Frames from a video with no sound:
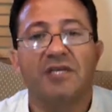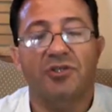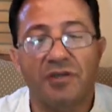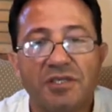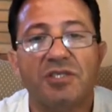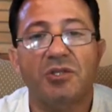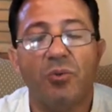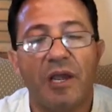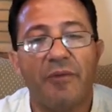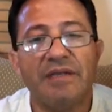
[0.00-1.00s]
So this is the
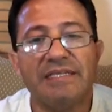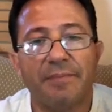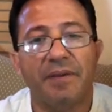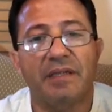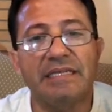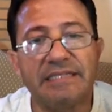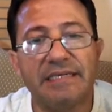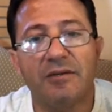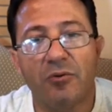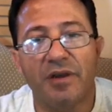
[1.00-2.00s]
way we typically
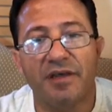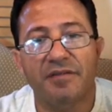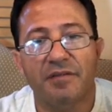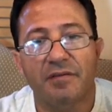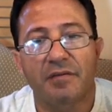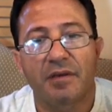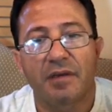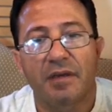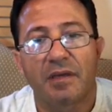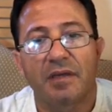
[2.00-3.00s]
deal with
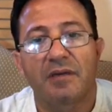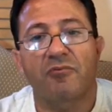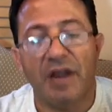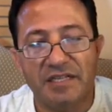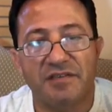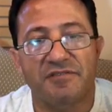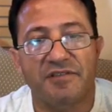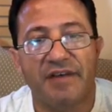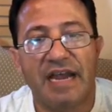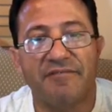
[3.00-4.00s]
rights of
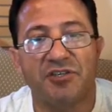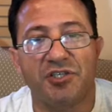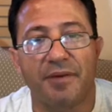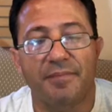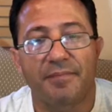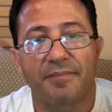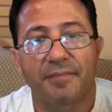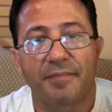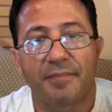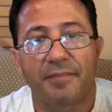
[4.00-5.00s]
survivorship.
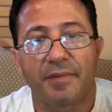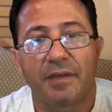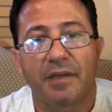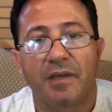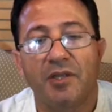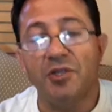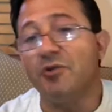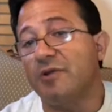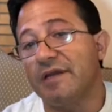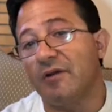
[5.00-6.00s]
You
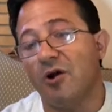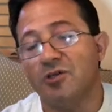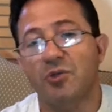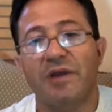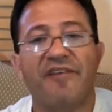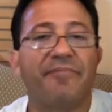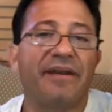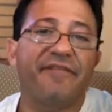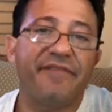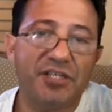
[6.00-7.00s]
can also have
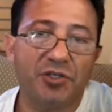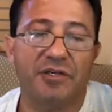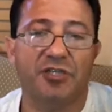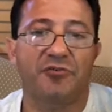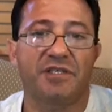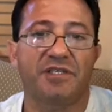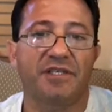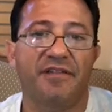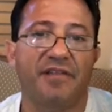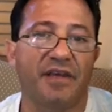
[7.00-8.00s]
beneficial interests
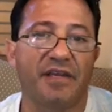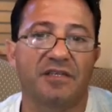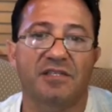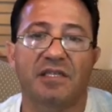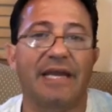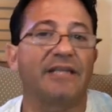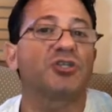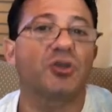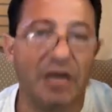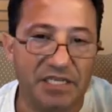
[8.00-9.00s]
in things like
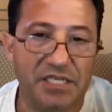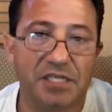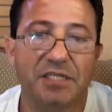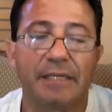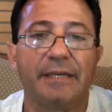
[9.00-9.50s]
trusts